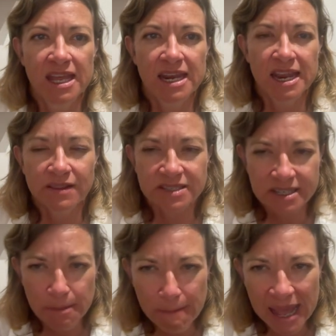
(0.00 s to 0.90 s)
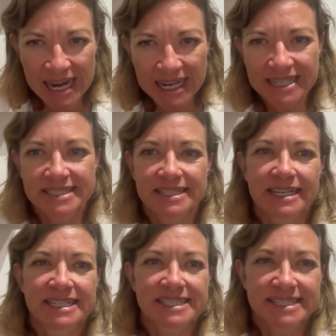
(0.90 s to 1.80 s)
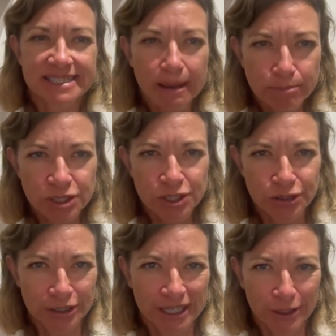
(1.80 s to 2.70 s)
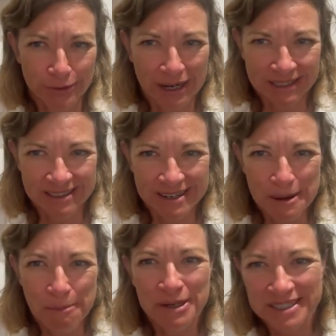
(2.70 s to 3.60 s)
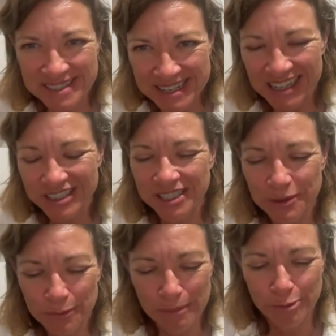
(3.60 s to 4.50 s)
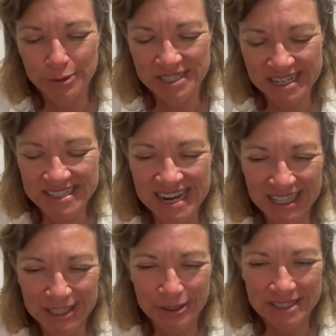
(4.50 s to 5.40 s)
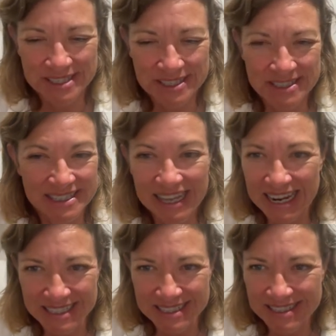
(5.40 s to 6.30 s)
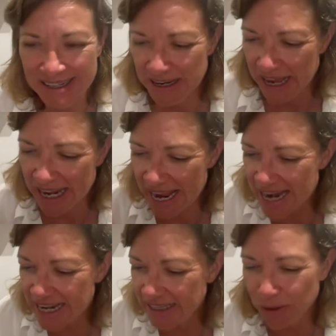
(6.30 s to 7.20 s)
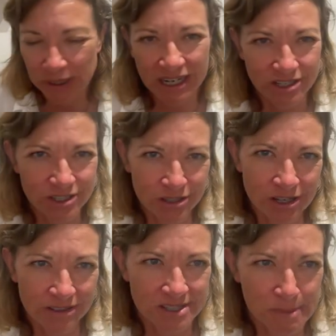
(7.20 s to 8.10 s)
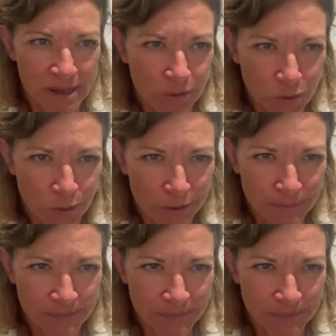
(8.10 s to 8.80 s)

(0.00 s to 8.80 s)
Now the schematic is conceptually correct, but it doesn't actually represent an accurate slice at any location along the spinal cord.